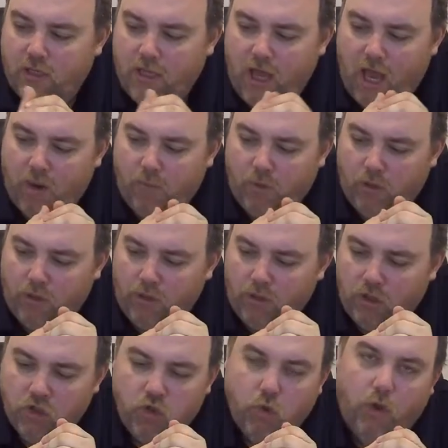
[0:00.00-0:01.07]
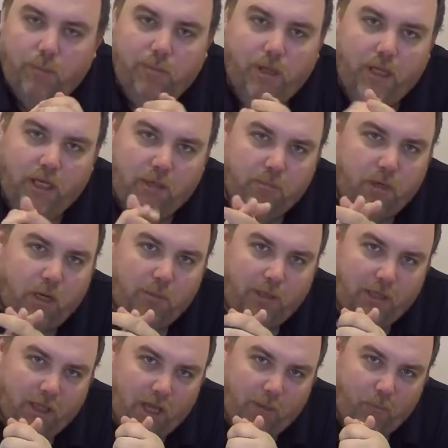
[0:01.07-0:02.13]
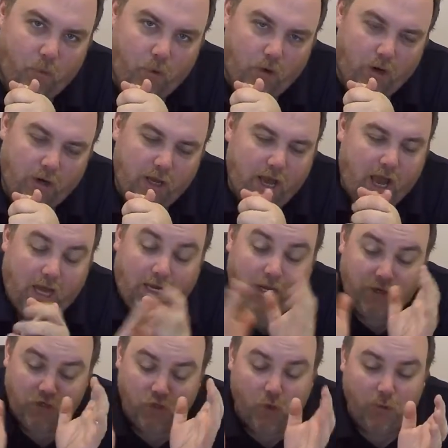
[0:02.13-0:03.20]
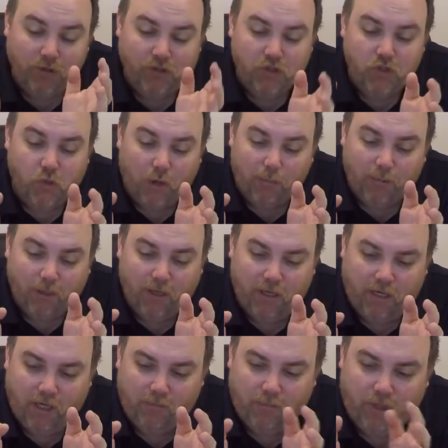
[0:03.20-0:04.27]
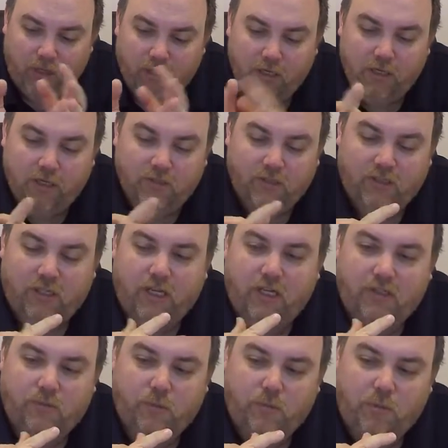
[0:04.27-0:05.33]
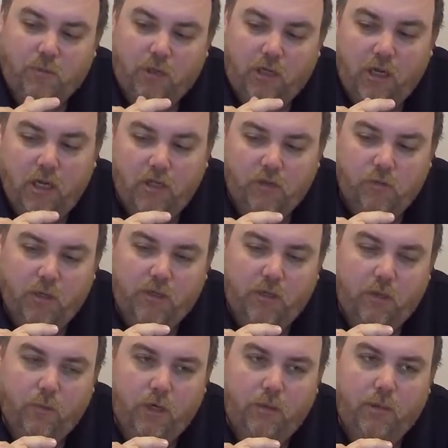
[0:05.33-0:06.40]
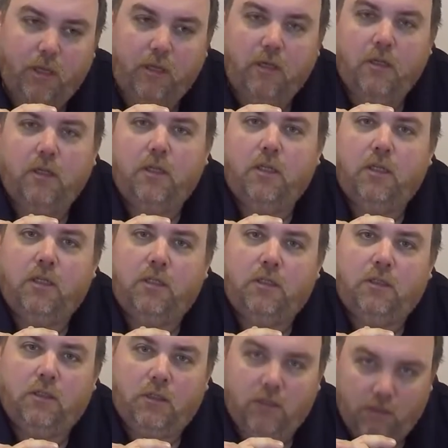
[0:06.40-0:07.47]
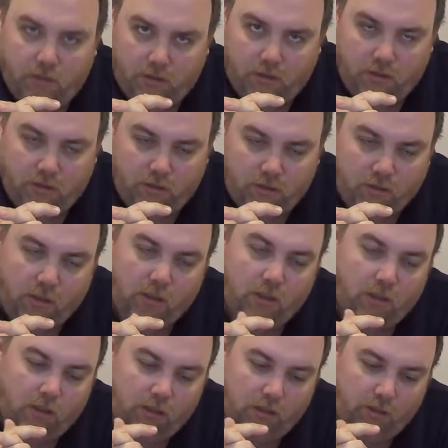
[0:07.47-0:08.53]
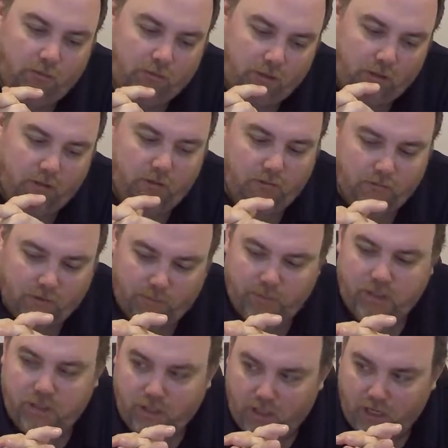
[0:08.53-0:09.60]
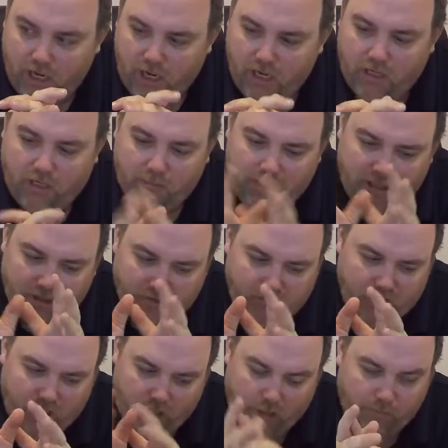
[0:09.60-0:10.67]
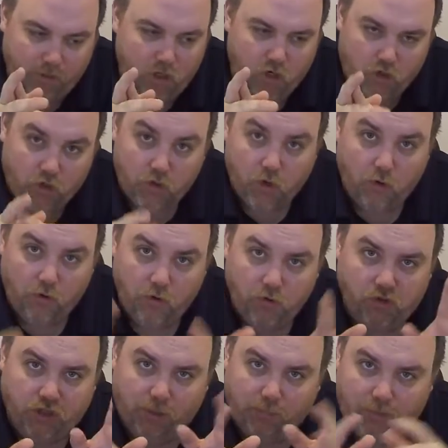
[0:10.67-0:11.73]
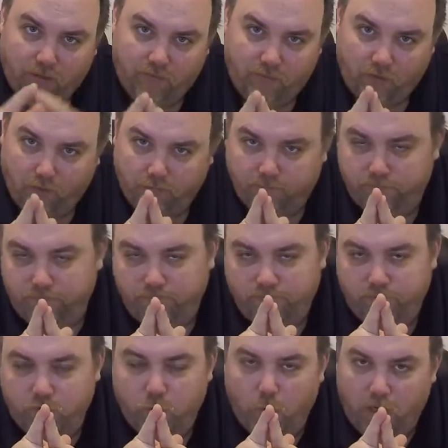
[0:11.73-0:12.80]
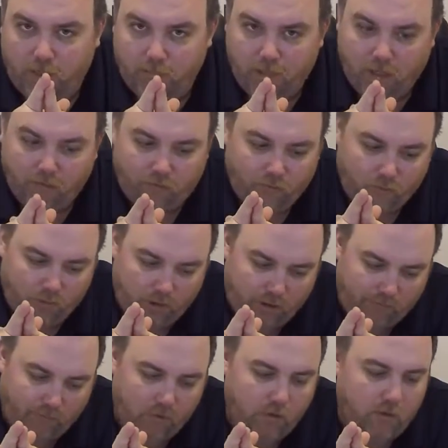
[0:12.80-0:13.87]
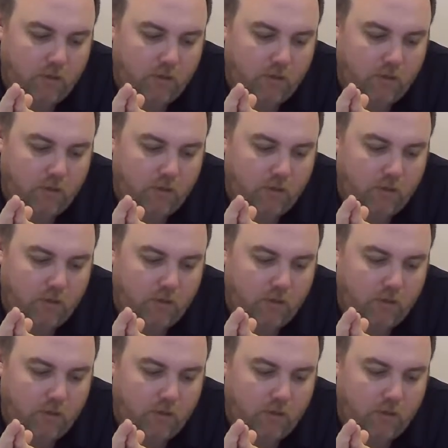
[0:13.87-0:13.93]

I would enjoy playing it probably a lot more. I always enjoy playing it, but sometimes when people are like, hey, let's play Dead of Winter, I'm like, all right, well, let me dig it out, let me get it set up. You go do something for 20 minutes or whatever.